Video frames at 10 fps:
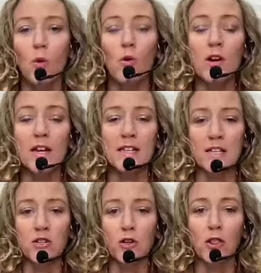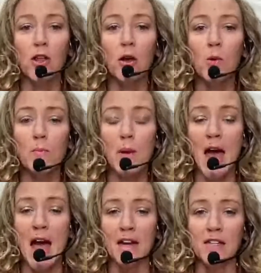organs in your lower
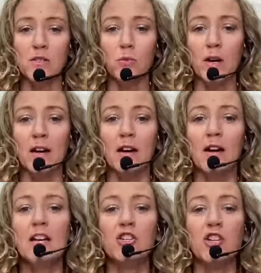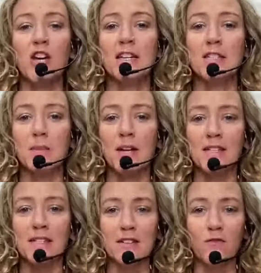back is where Chinese
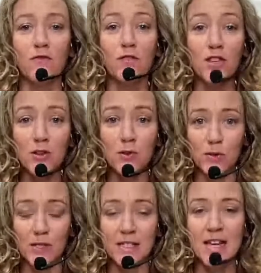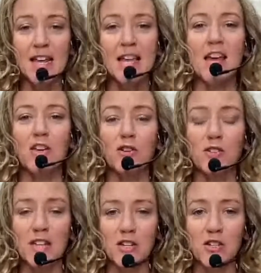medicine views that your
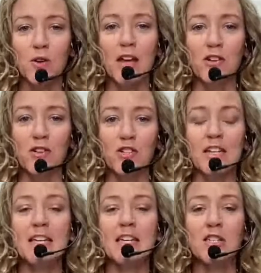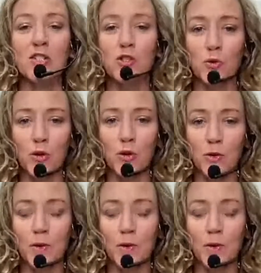sexual energy is stored.